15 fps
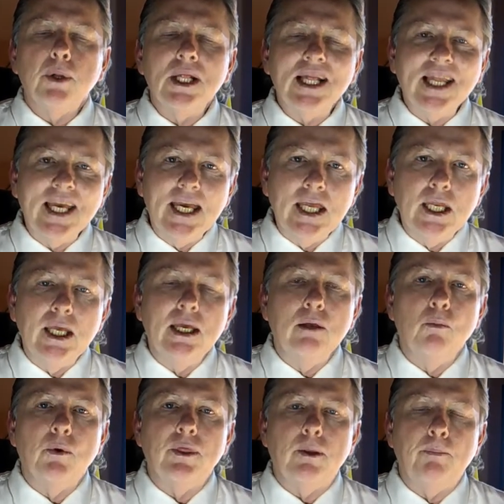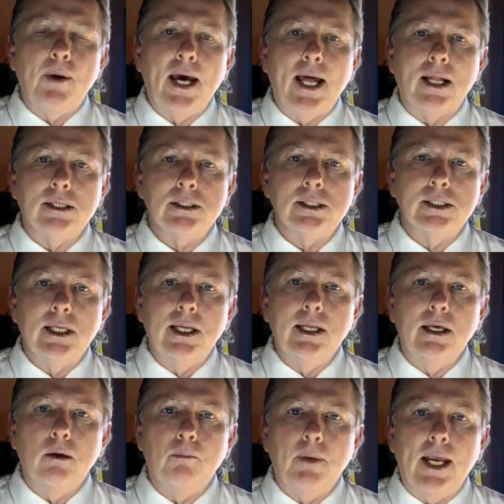pleading with the
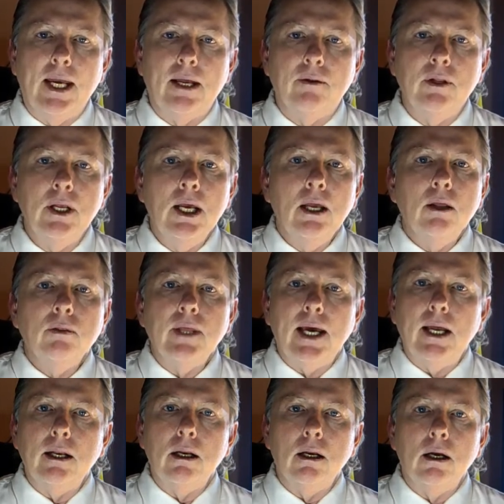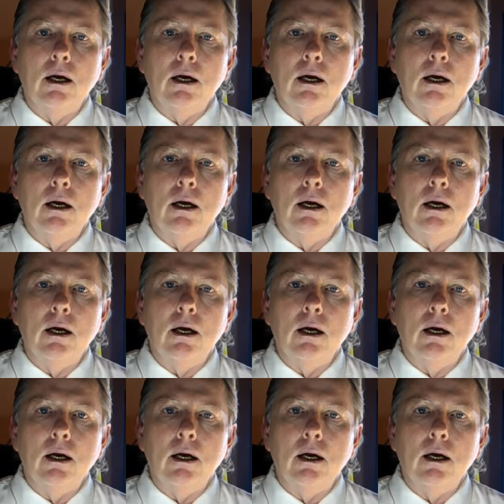Palestinian man that